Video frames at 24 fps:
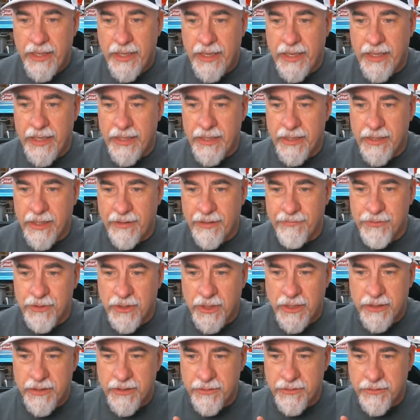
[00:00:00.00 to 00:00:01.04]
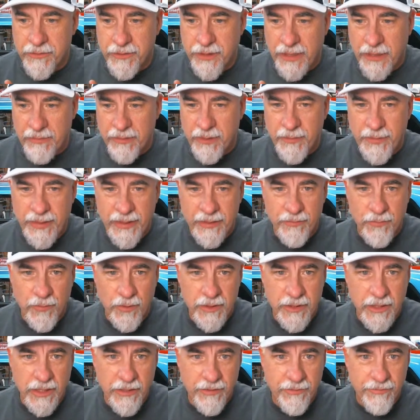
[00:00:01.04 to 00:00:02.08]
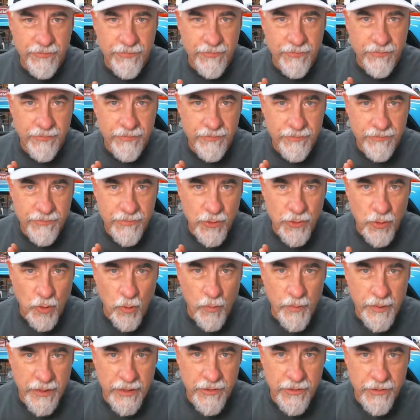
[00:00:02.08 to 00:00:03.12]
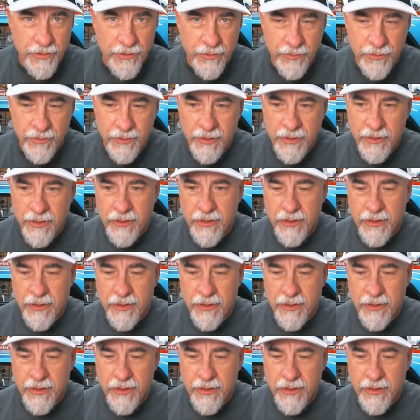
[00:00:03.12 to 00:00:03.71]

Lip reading: And I've tried to implement what they've told me to do.